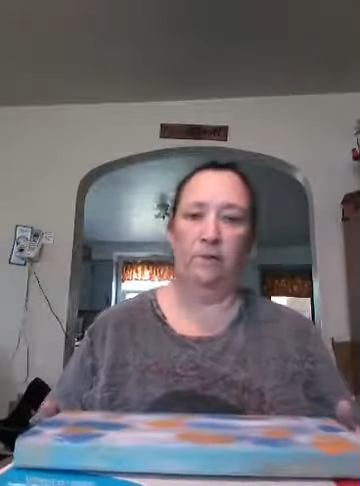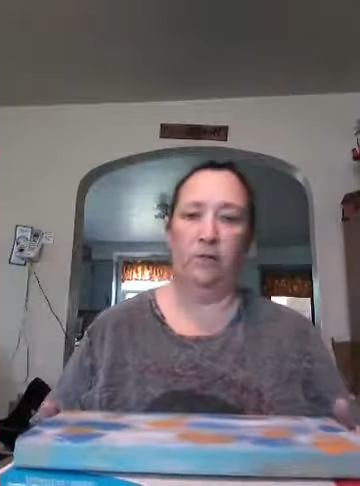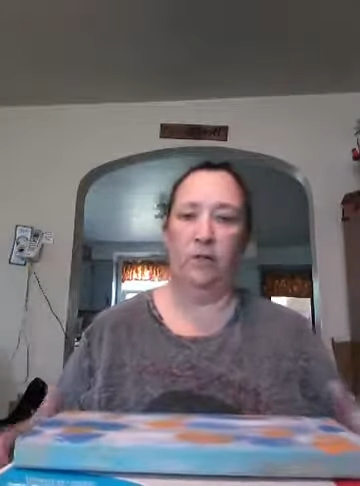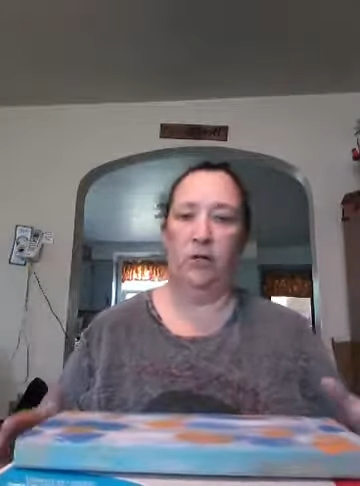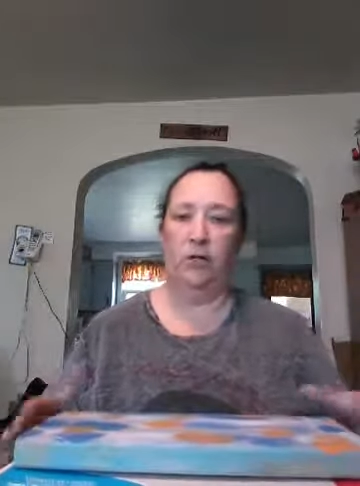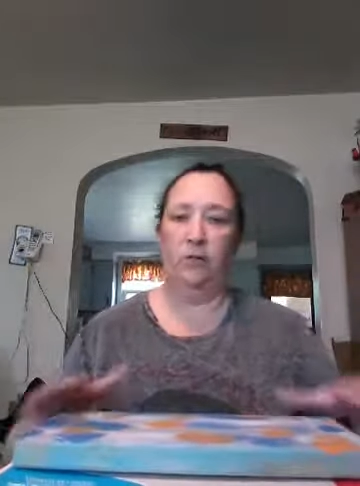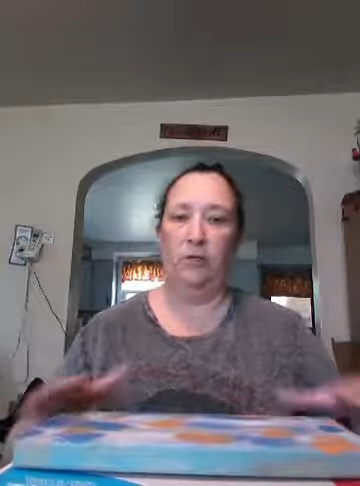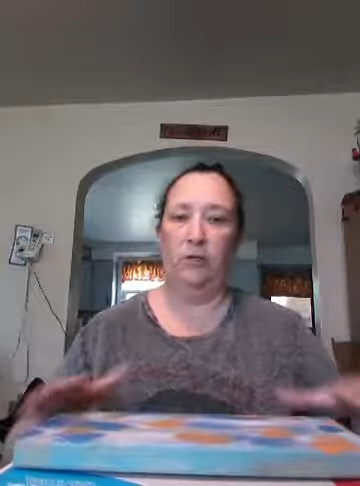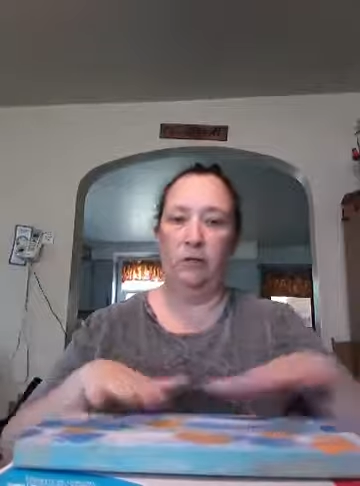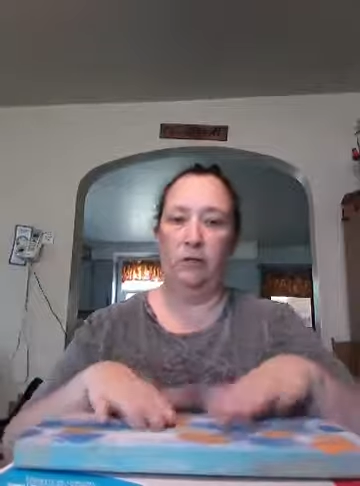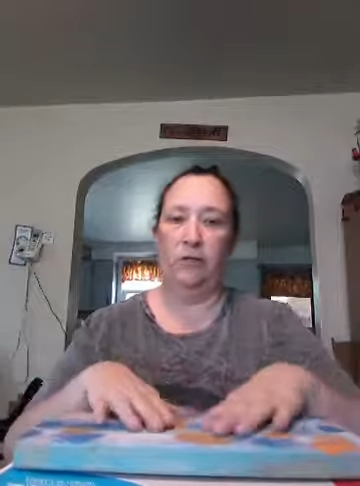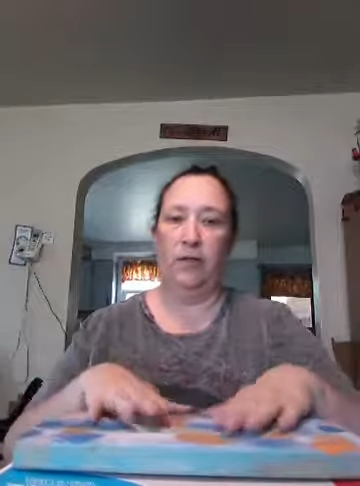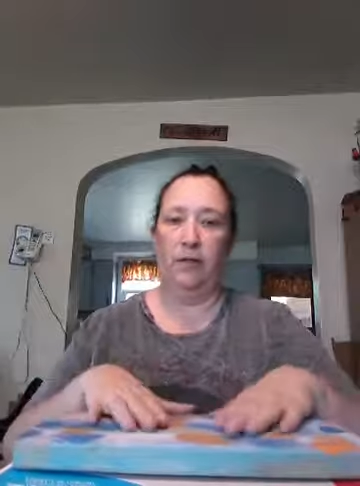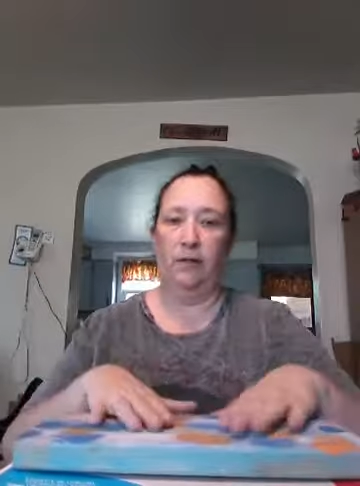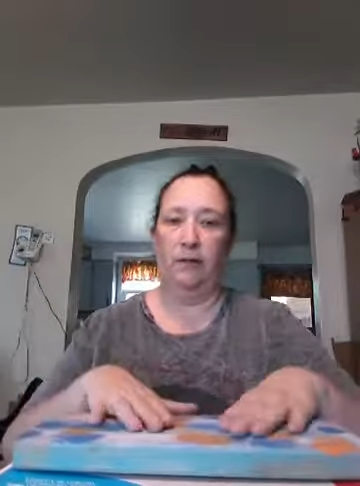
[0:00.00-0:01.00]
trying to
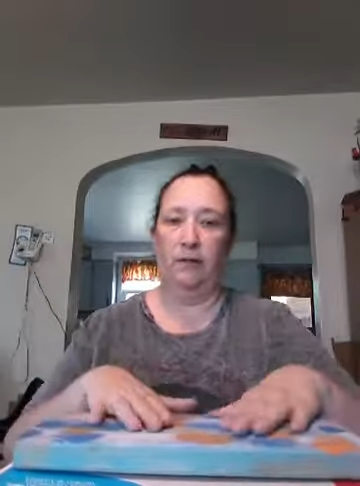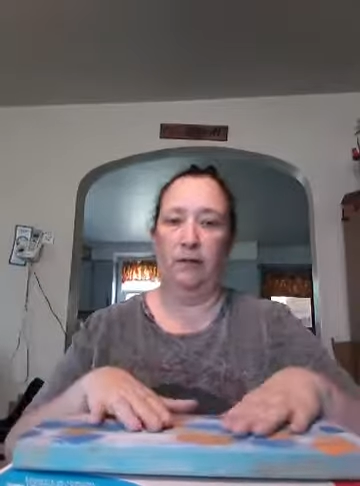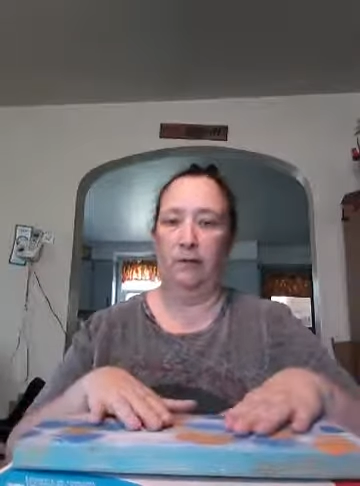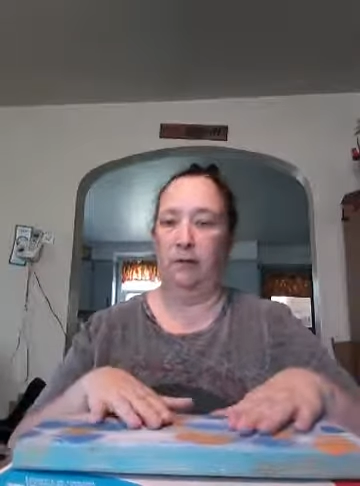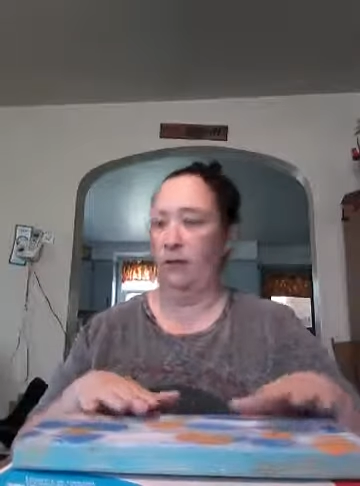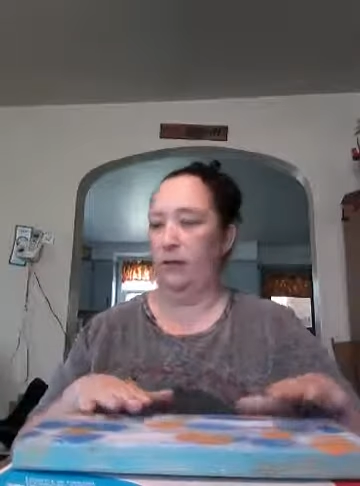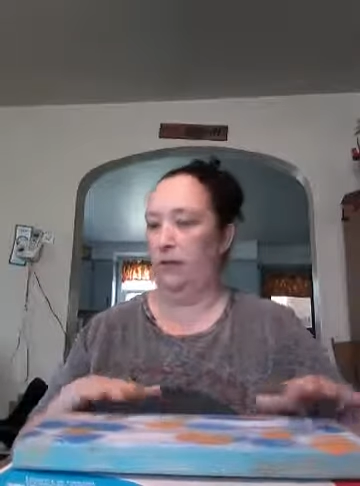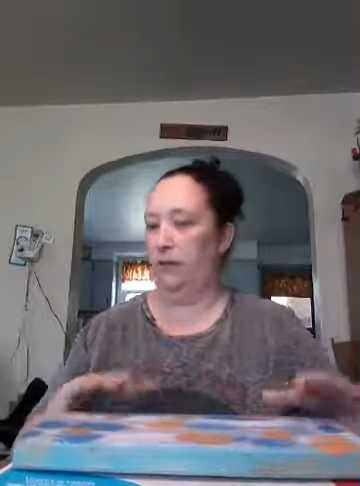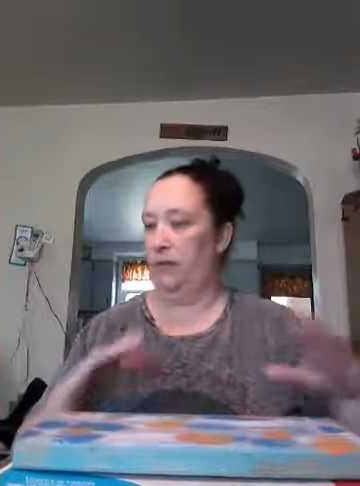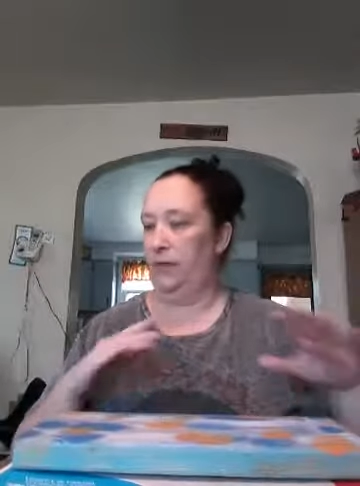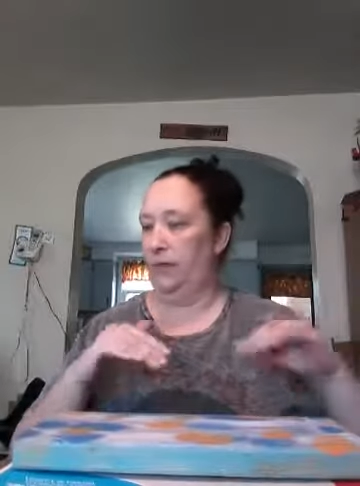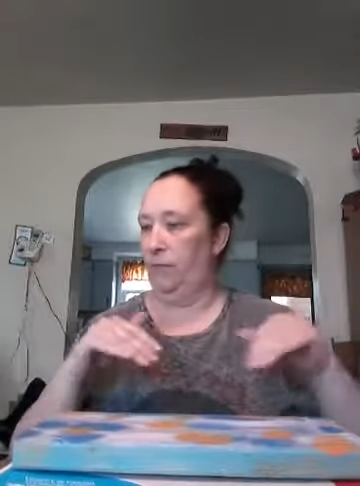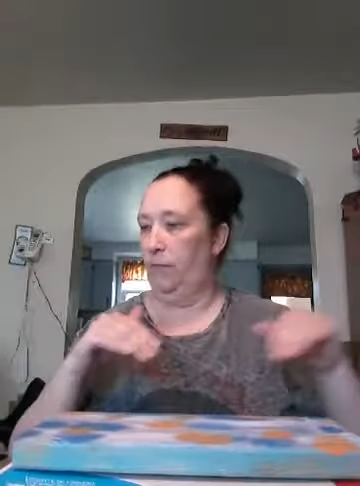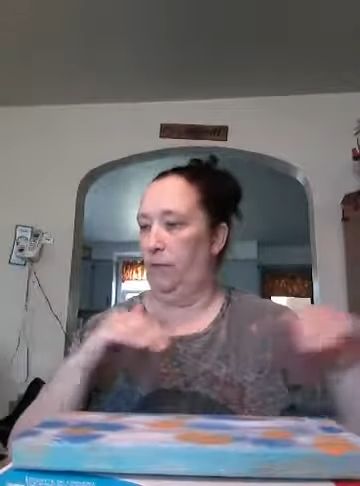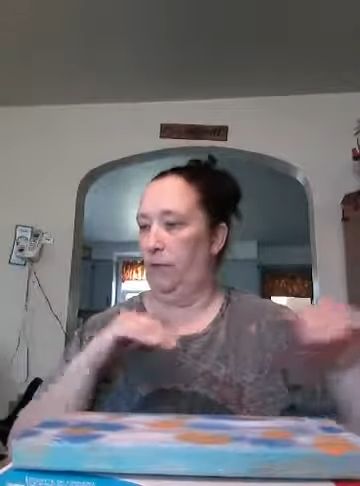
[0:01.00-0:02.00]
get things
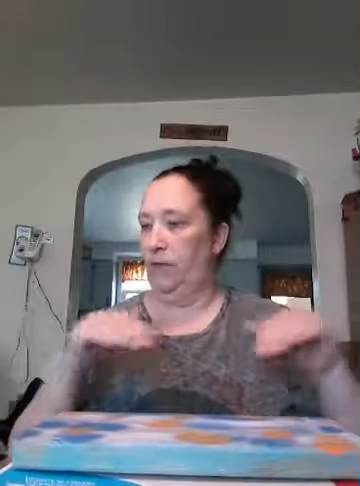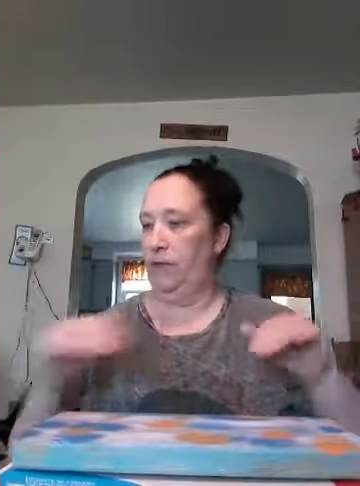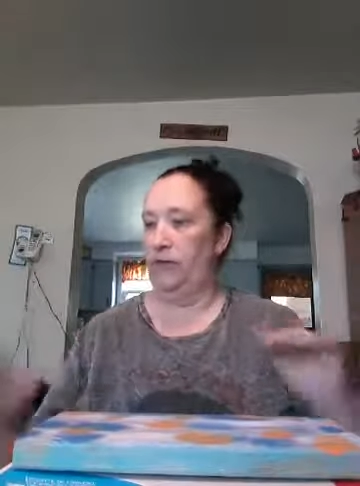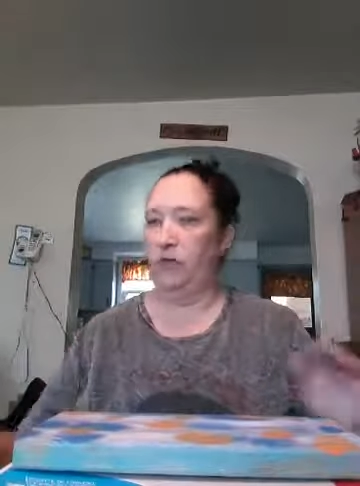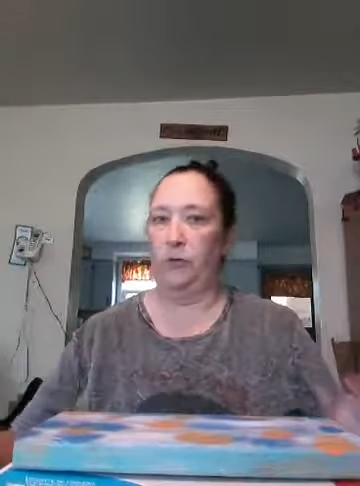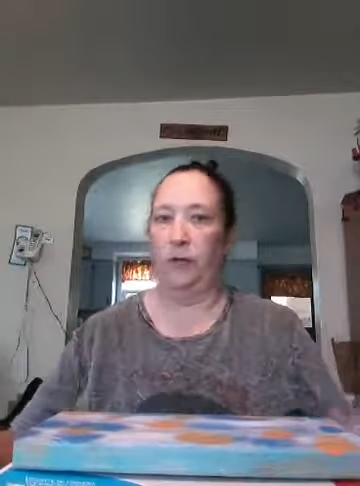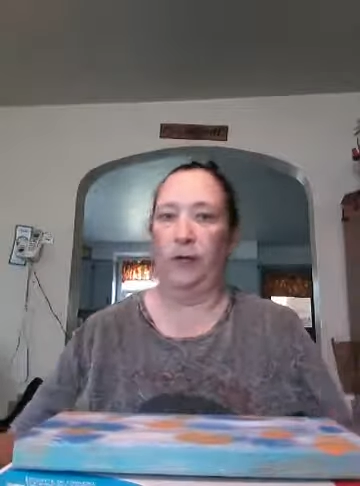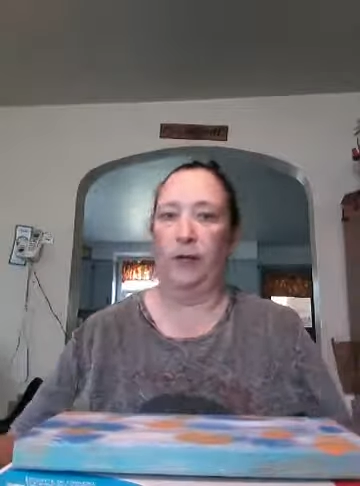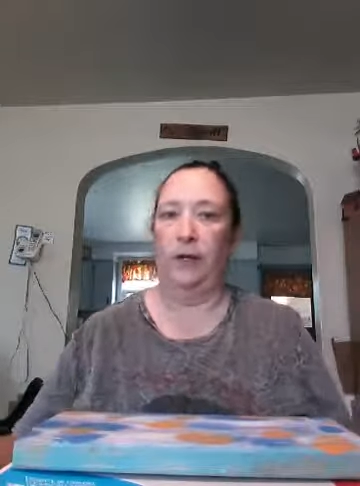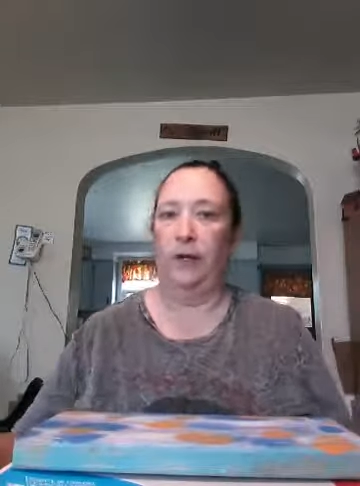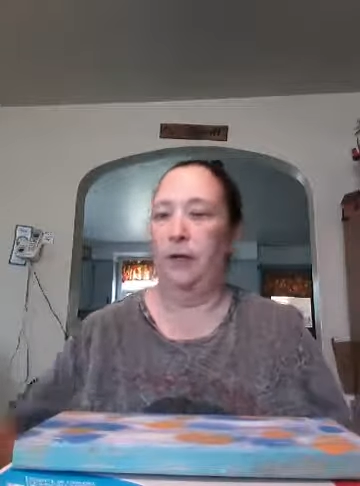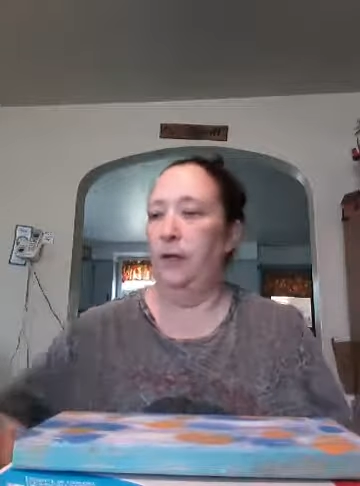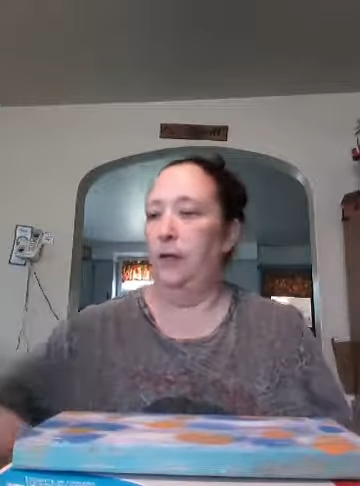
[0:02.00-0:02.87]
in within screen.